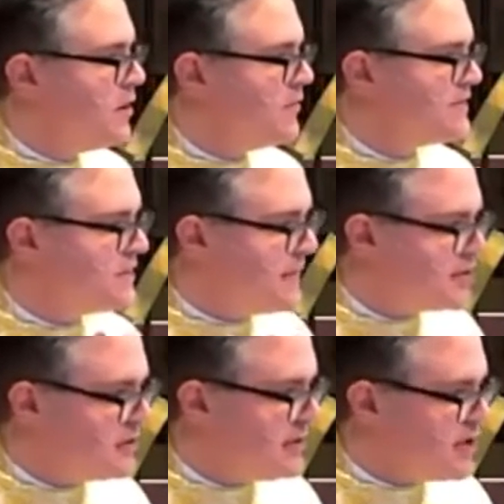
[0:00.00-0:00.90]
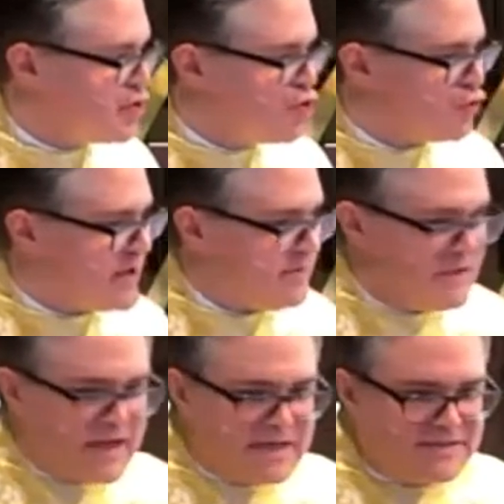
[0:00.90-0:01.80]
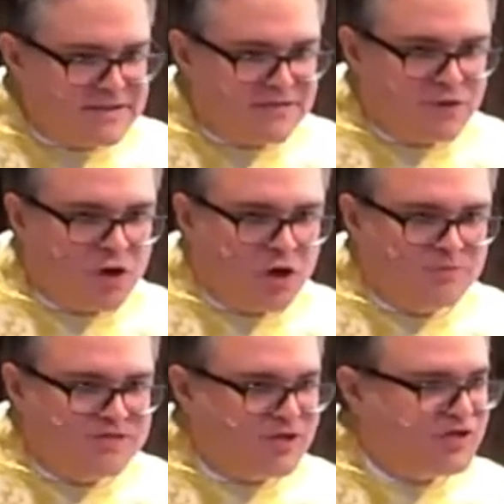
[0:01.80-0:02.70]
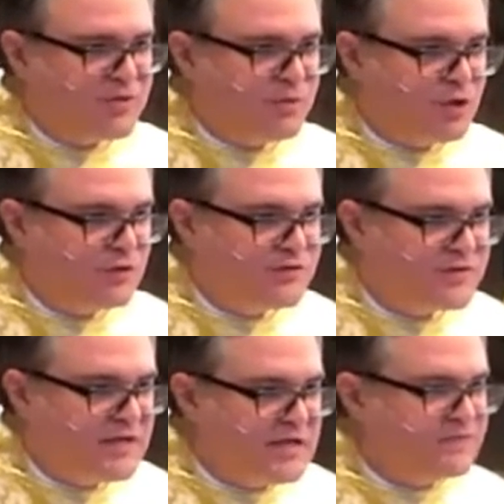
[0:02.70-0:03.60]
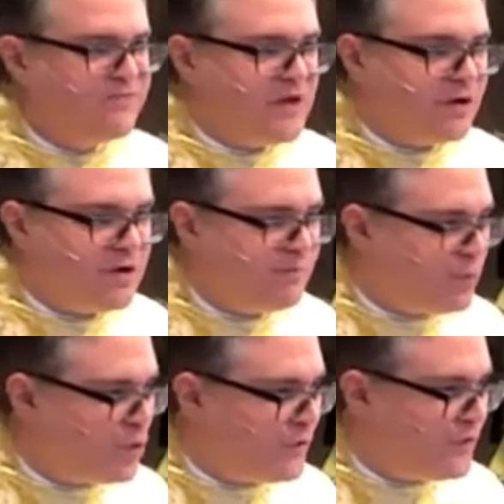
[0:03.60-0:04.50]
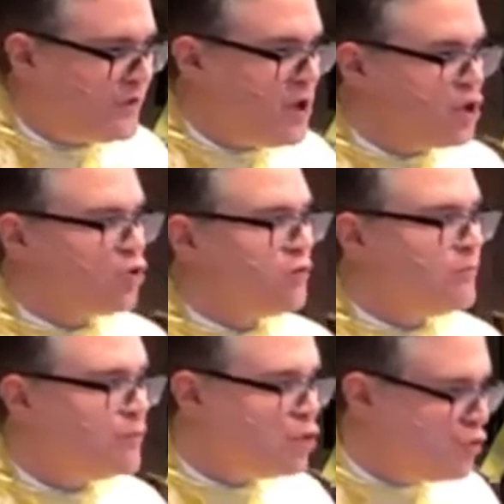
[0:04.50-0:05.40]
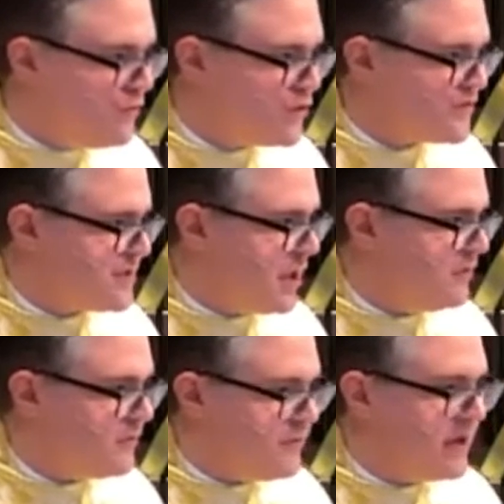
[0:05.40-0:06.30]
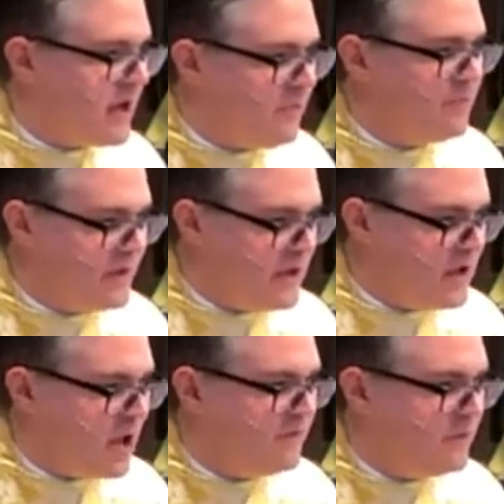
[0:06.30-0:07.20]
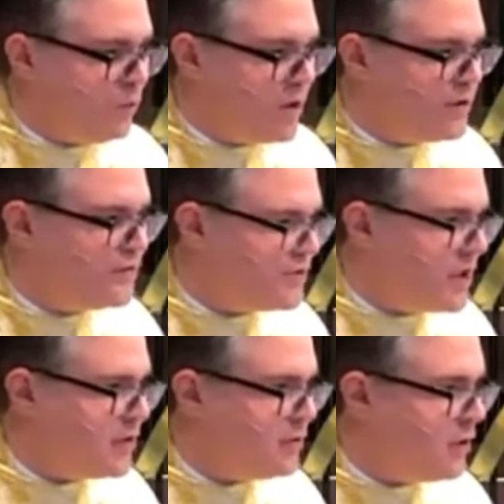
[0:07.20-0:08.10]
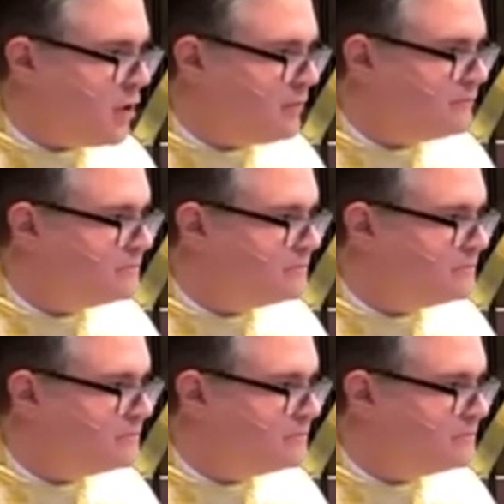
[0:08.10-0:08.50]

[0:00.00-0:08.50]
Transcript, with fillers: because especially in extreme cases of harm, such as abuse, it's very important to remove yourself from the company of the one who's done you harm,